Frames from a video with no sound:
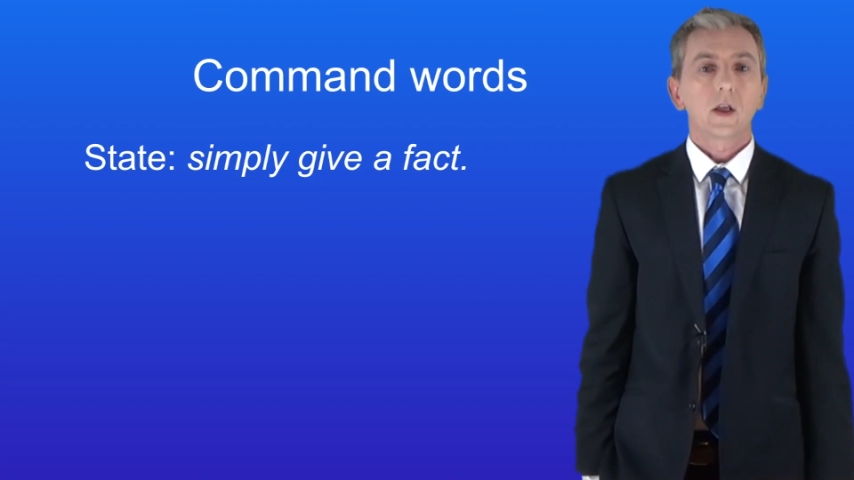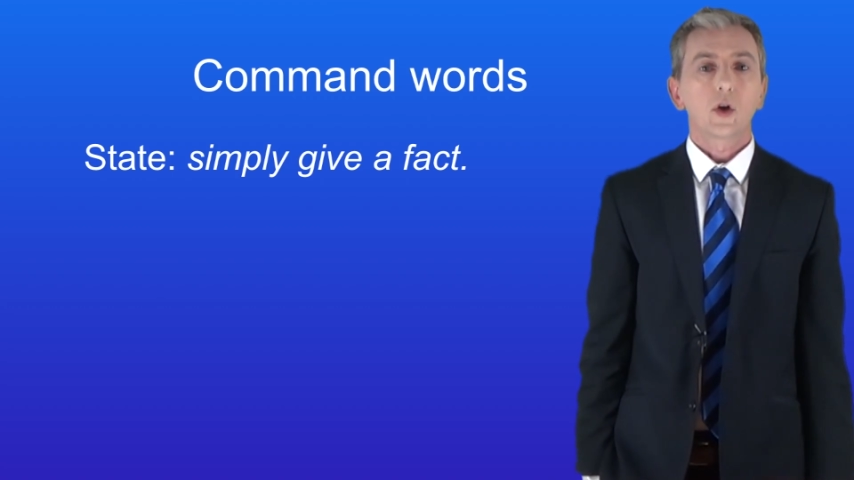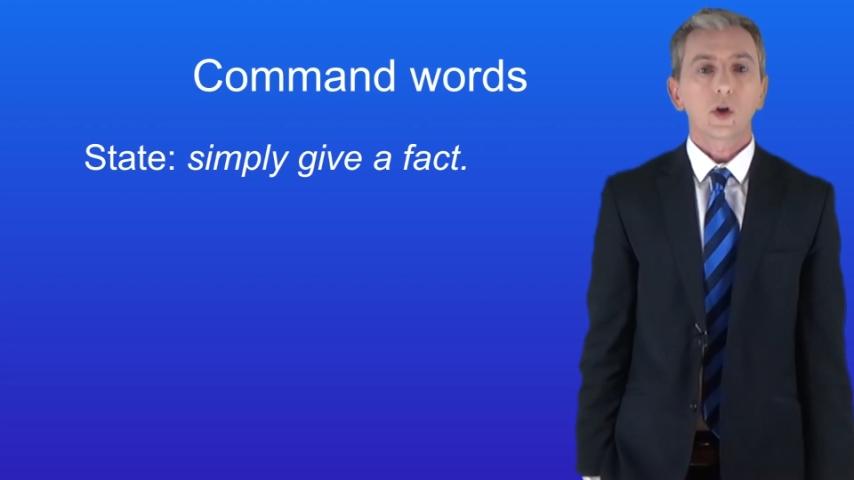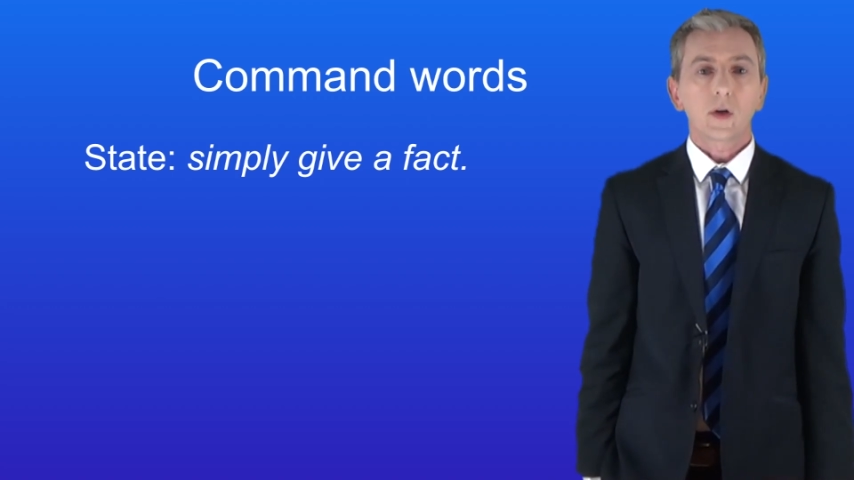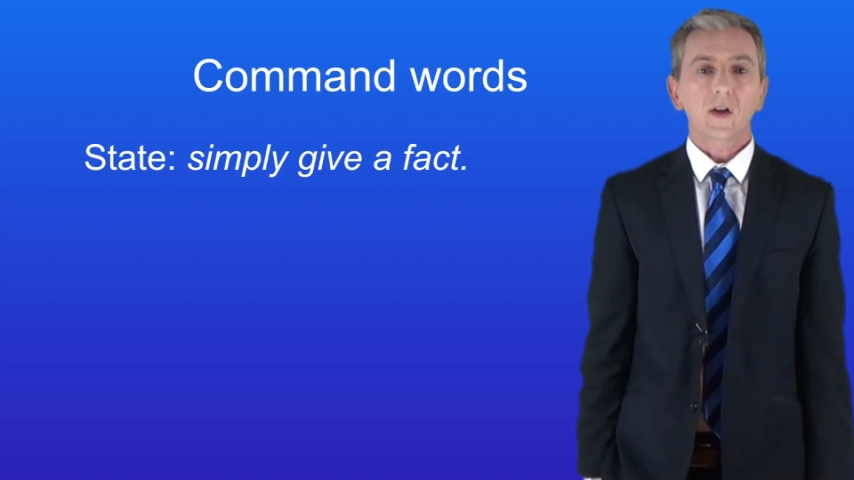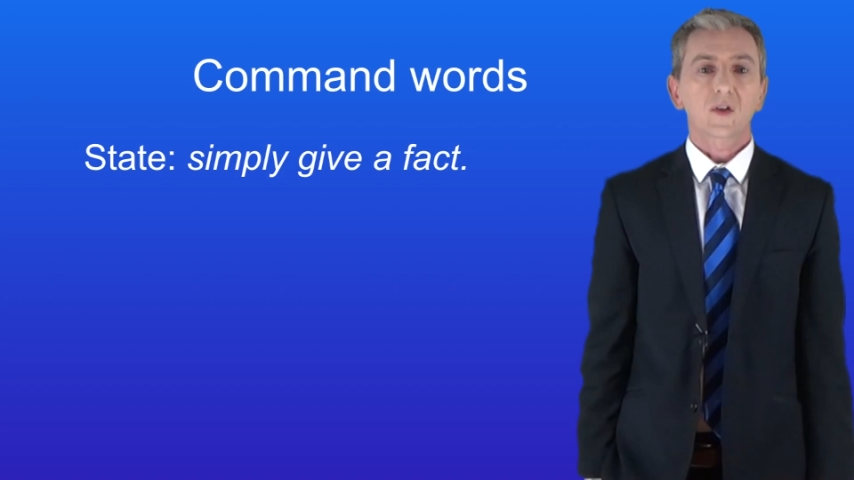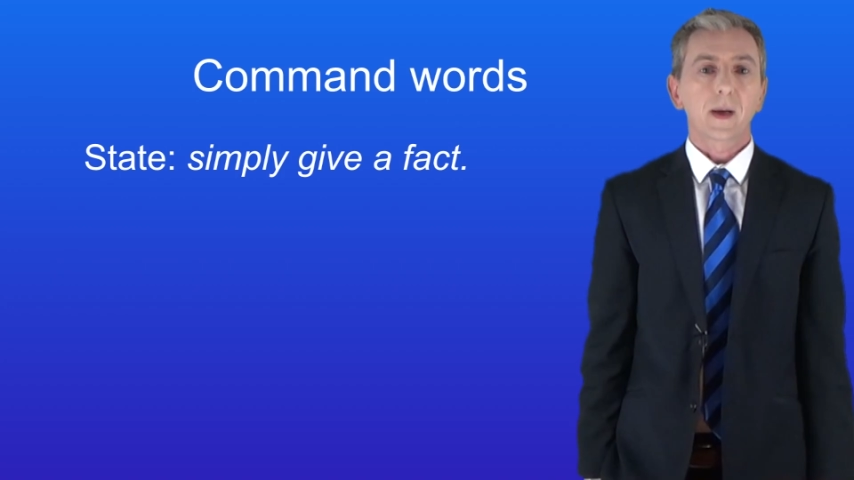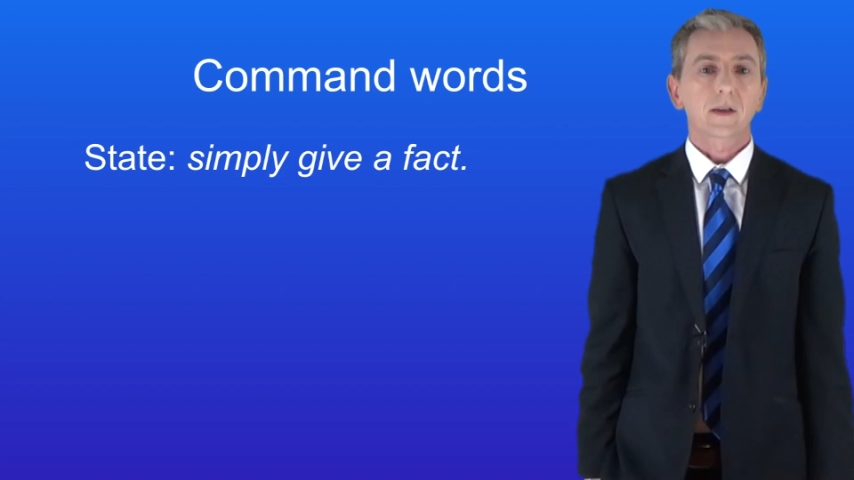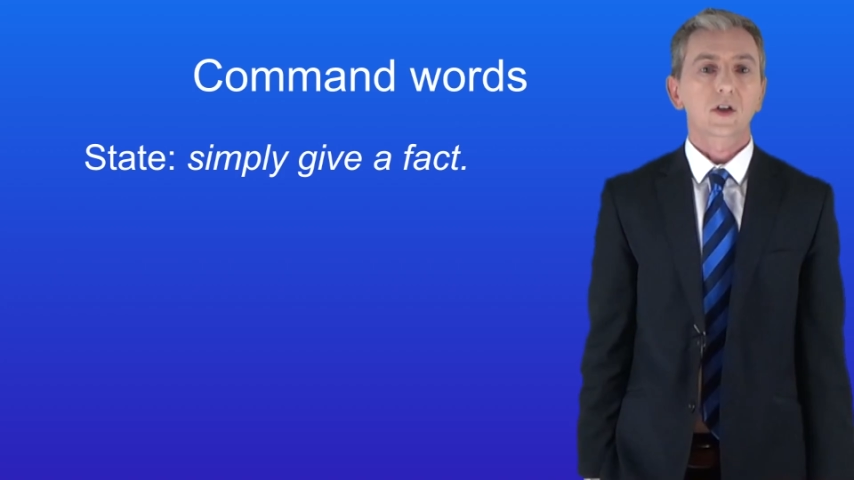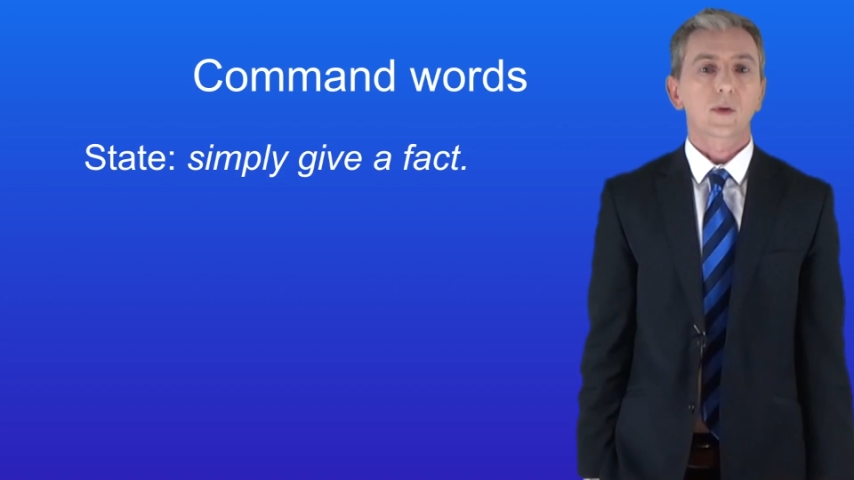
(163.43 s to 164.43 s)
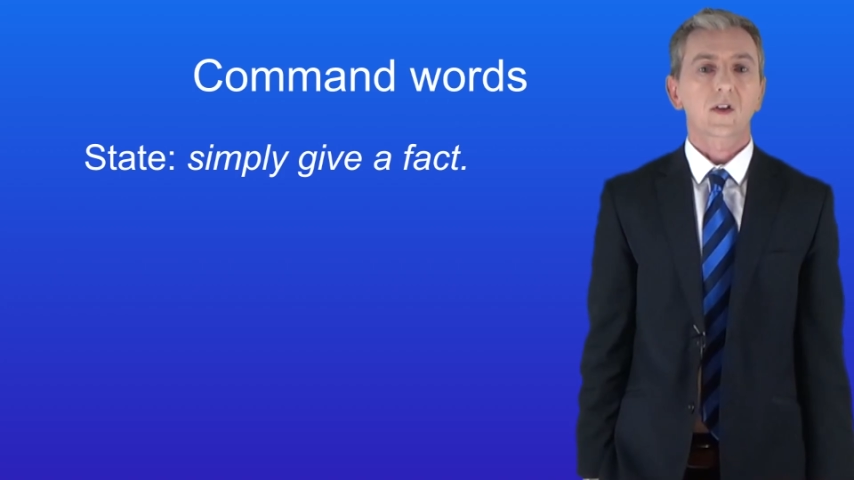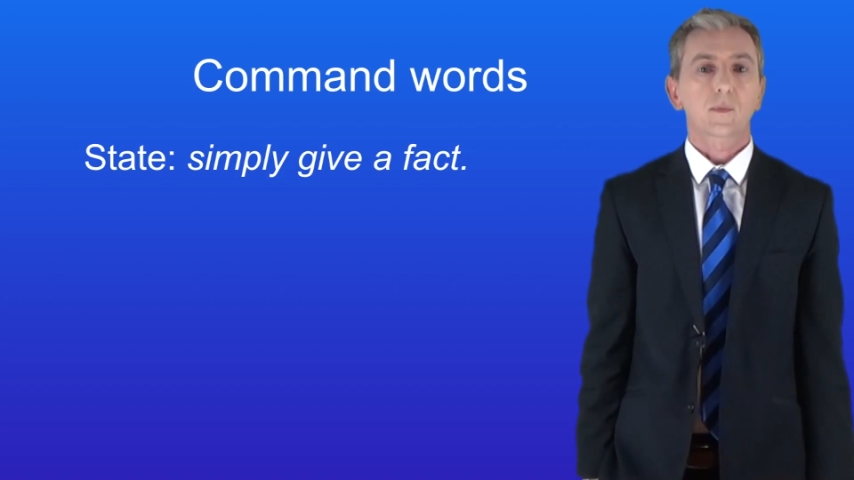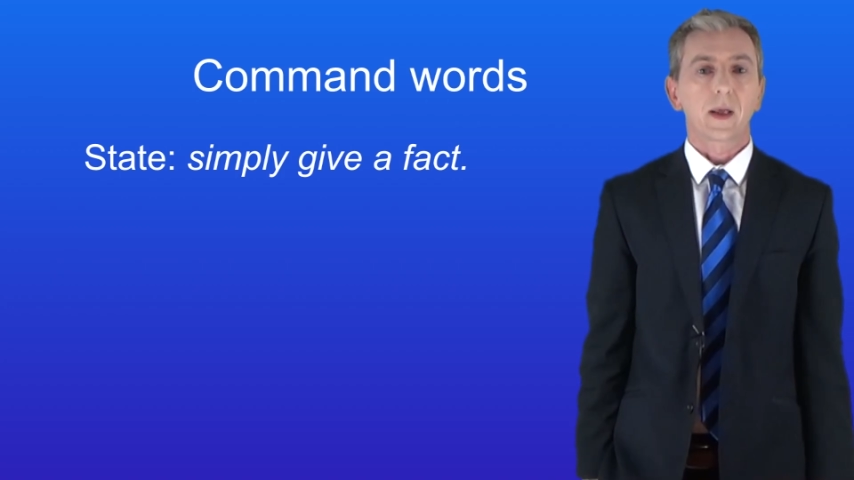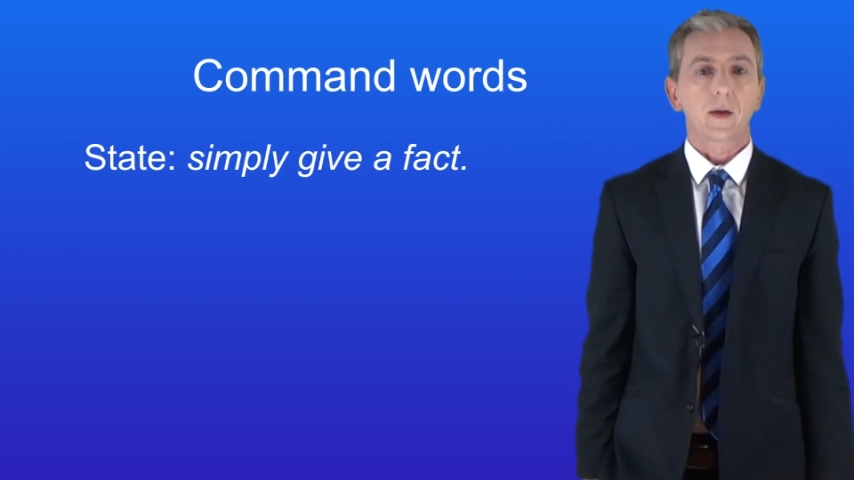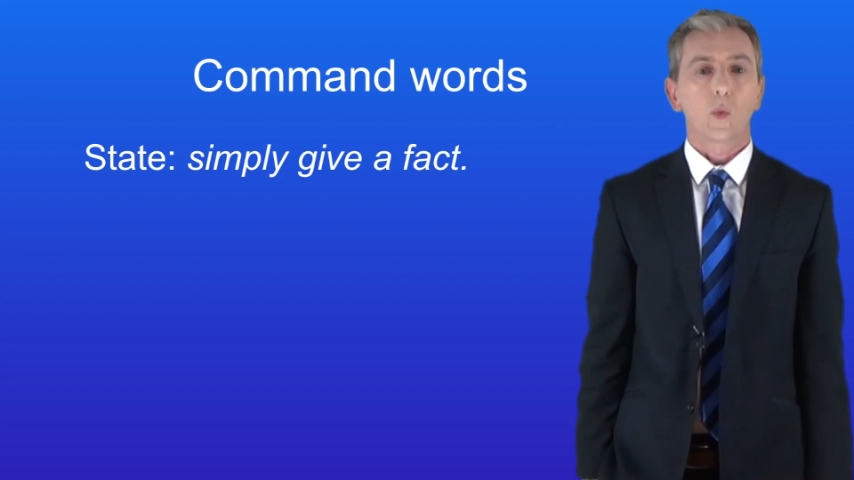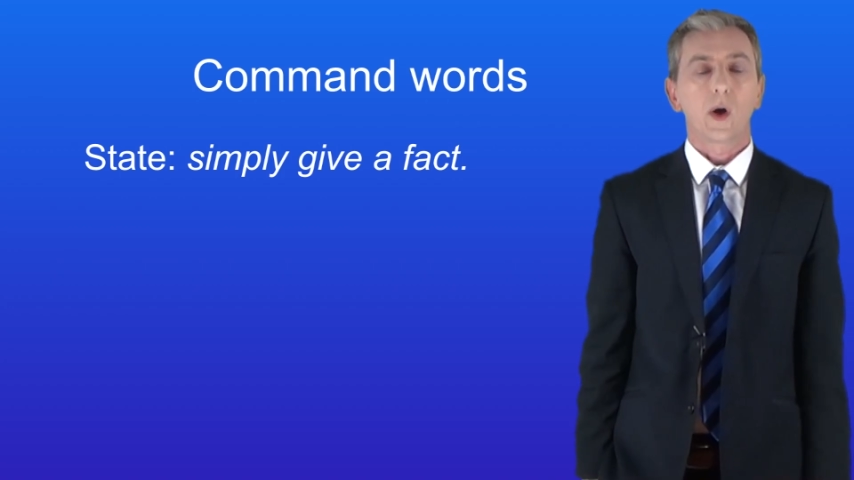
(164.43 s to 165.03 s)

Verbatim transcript: You're not expected to explain